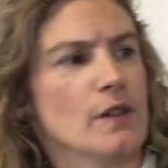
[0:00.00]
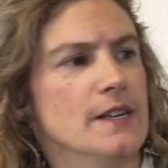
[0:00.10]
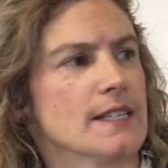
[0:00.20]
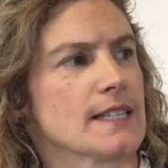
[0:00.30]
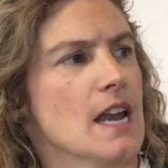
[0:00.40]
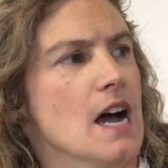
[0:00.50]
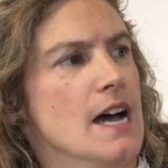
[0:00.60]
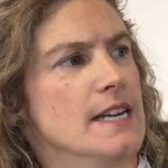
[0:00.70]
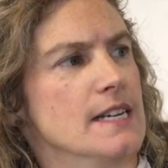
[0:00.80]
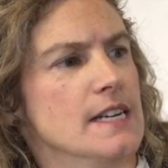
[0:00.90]
this
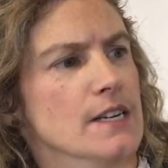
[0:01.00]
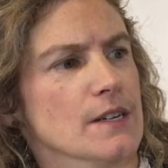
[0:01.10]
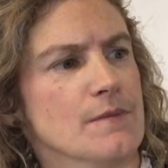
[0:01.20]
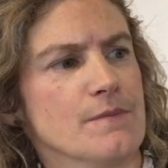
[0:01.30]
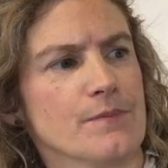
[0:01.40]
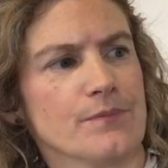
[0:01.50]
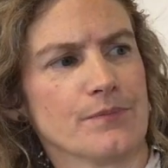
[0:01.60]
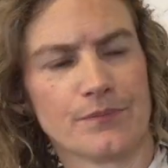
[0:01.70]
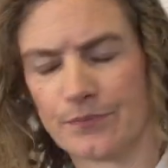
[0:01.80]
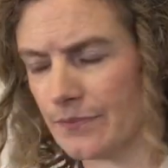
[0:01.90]
line here.
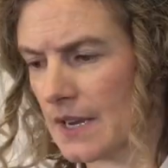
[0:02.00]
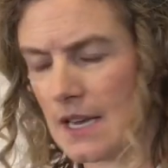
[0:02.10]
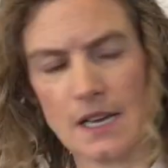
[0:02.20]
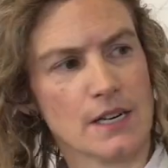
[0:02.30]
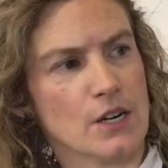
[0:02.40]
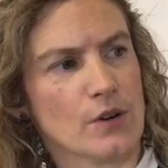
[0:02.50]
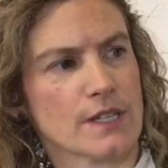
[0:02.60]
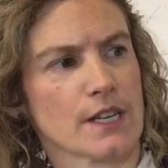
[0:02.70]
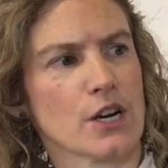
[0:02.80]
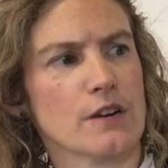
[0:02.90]
Notice
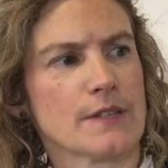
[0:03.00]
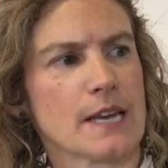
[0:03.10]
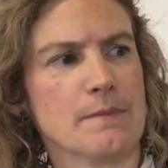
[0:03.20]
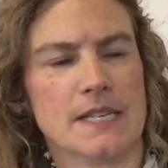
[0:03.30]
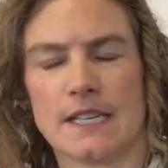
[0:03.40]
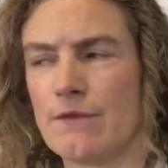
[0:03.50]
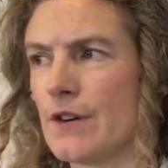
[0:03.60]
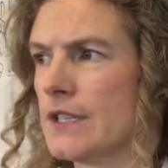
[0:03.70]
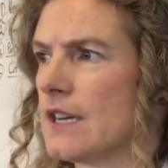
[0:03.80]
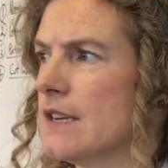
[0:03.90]
the curves can be
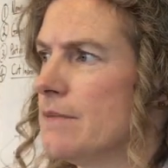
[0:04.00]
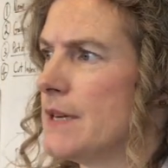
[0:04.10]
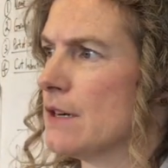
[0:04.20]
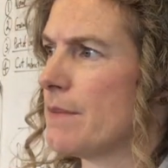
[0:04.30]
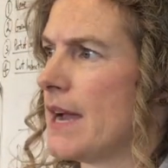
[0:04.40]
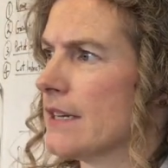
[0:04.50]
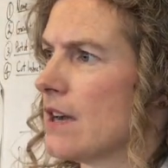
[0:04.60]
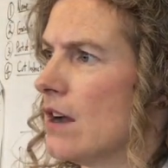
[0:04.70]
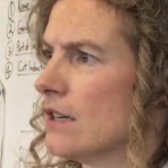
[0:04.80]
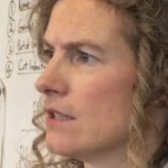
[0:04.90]
different on Peter Pan
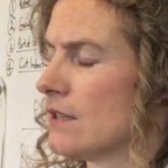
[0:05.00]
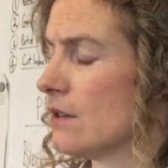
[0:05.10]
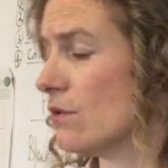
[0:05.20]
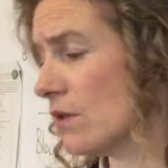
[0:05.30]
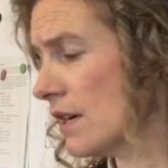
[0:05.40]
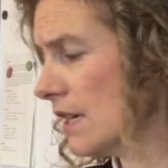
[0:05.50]
collars. So,